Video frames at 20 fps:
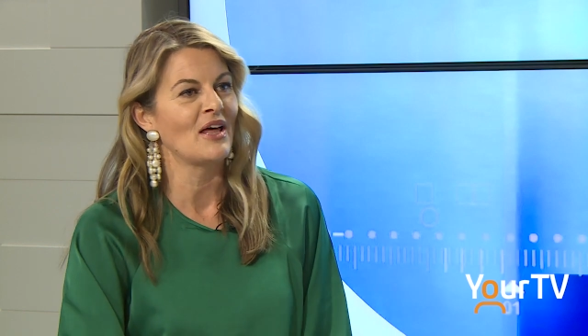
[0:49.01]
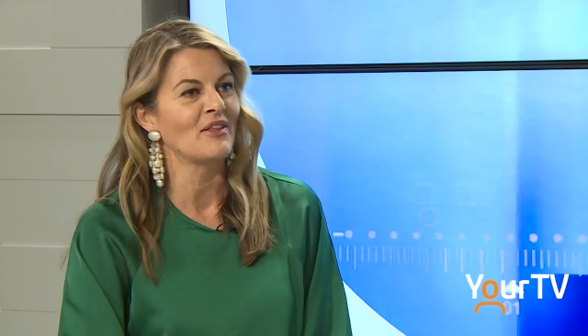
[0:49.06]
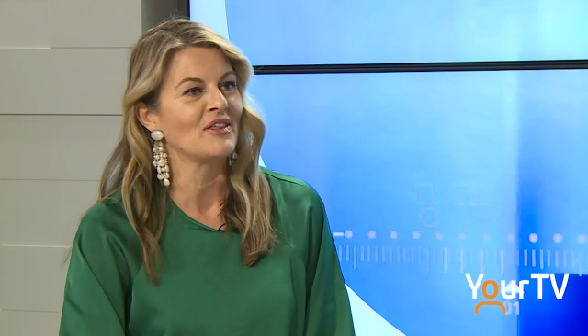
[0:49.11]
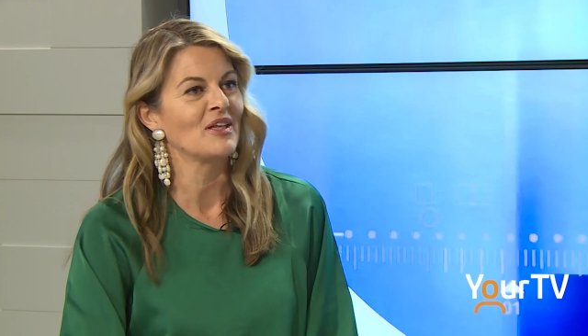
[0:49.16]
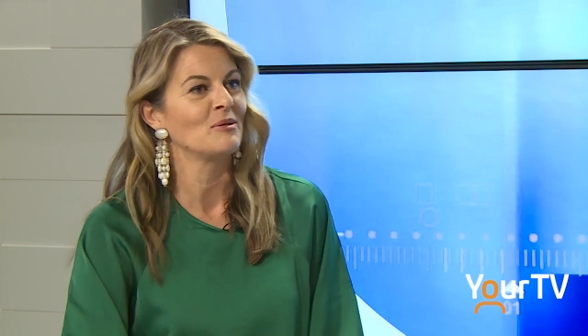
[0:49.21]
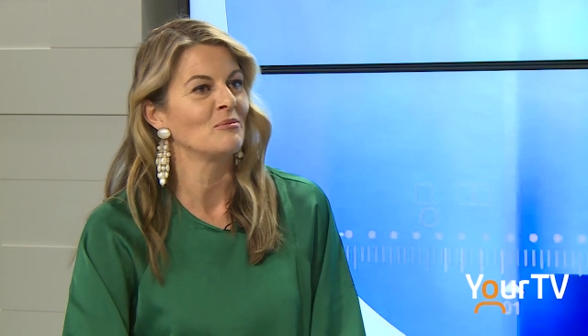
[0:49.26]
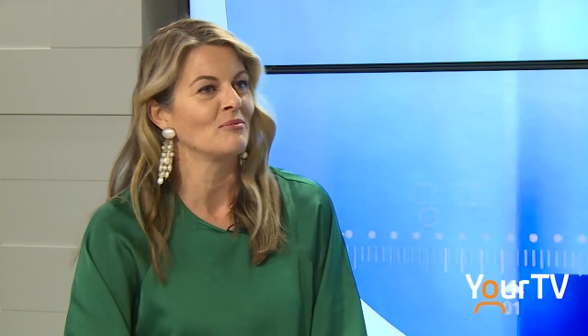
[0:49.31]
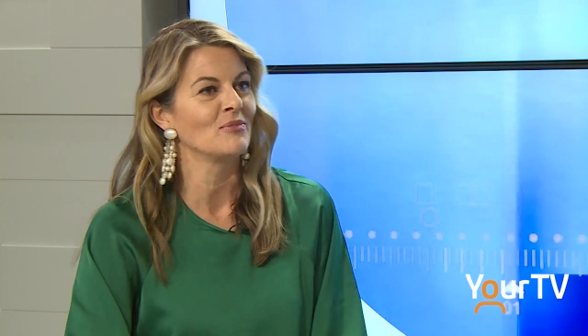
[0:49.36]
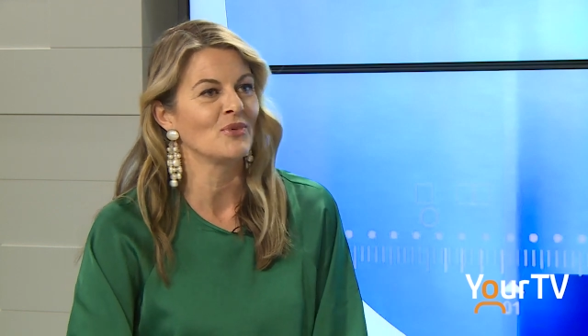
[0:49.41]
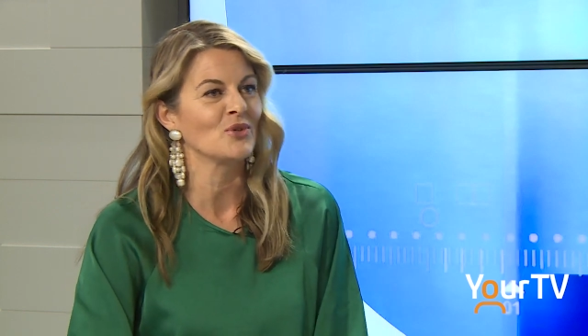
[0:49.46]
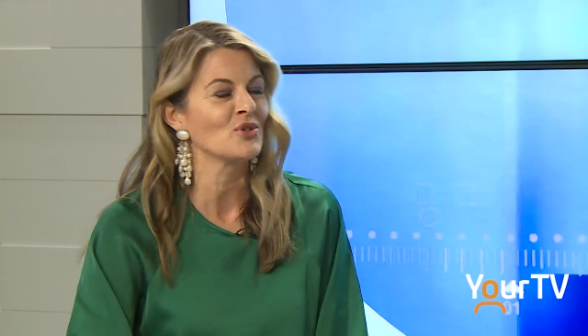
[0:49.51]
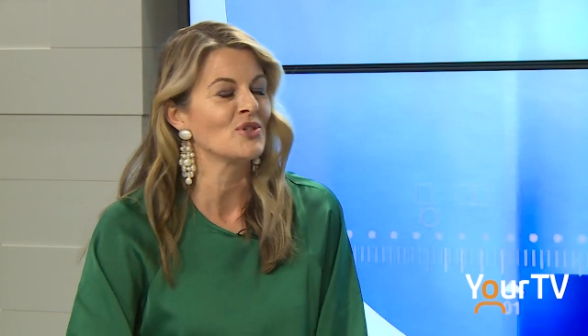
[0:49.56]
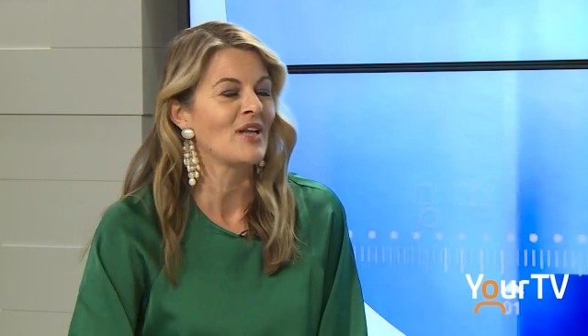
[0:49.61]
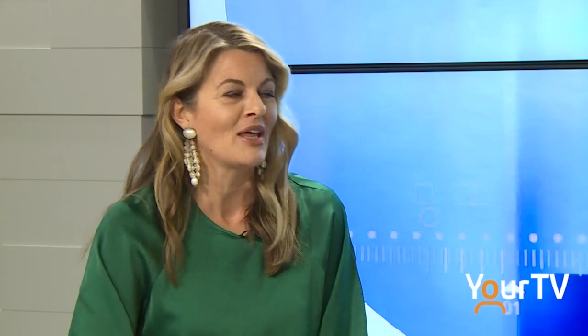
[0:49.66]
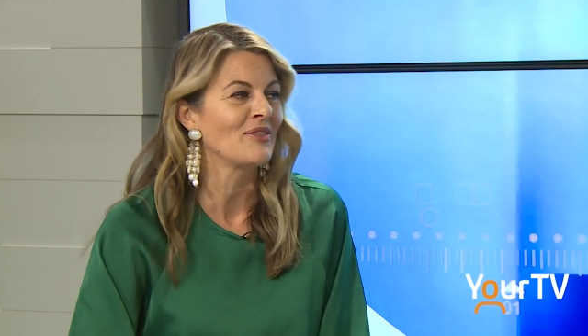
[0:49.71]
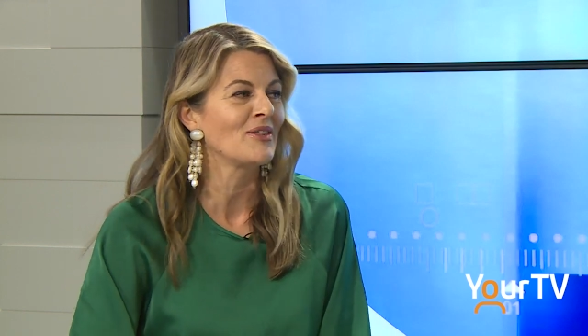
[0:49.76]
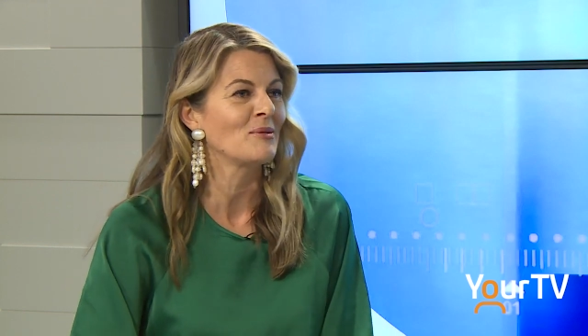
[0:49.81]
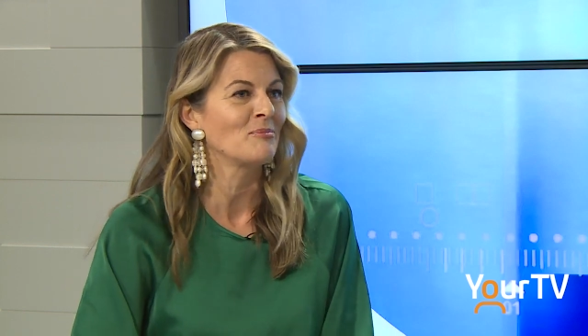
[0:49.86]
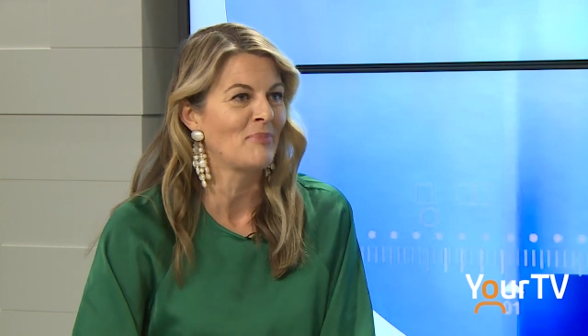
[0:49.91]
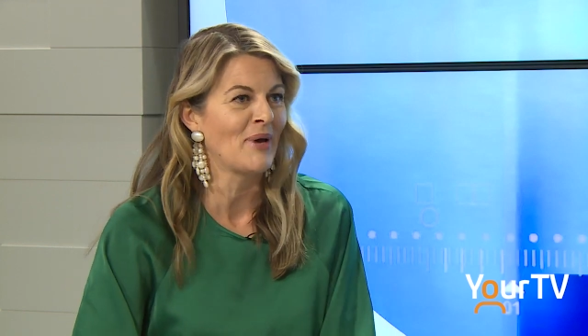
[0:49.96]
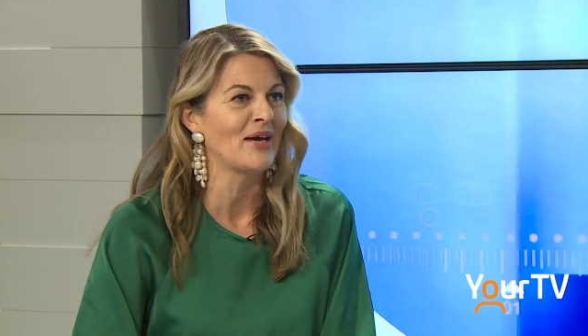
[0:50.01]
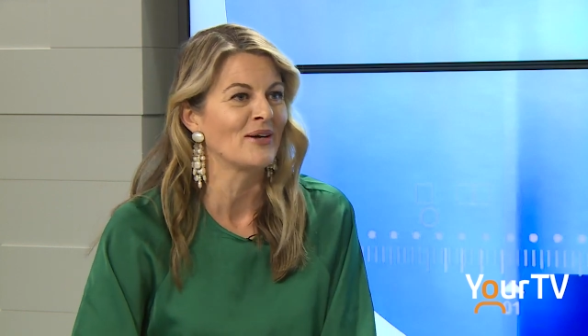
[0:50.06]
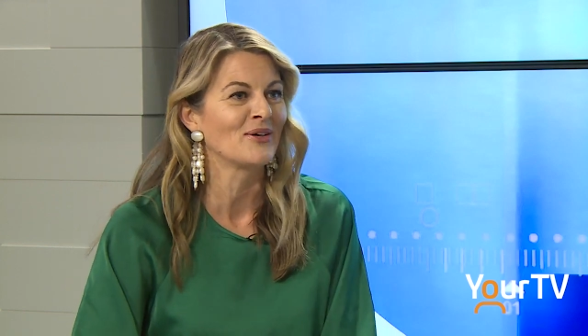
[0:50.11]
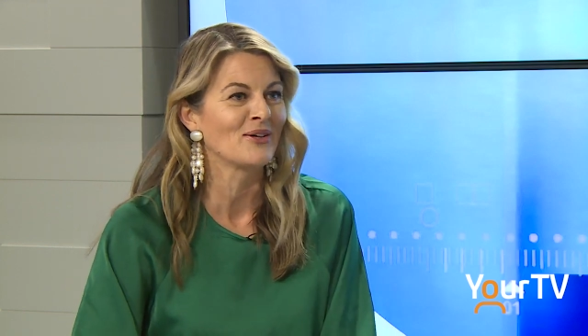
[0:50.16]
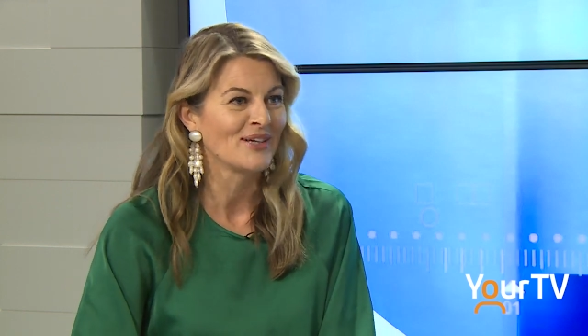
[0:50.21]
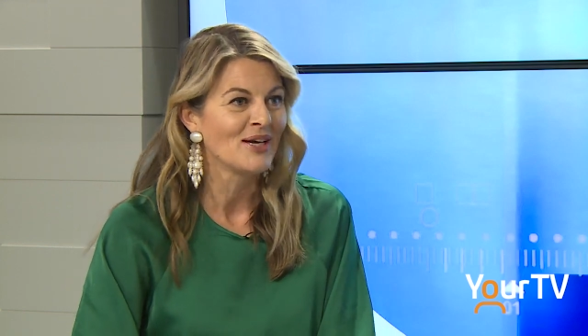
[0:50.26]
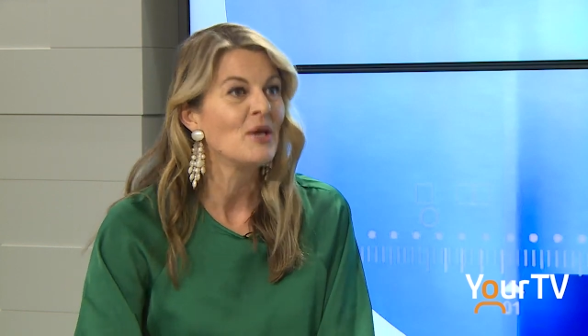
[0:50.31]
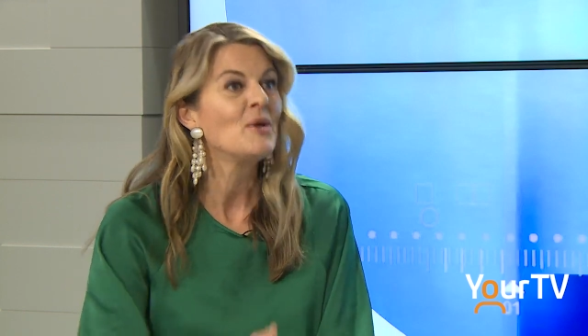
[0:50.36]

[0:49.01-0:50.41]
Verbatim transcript: nothing like, there's nothing better. That is a Christmas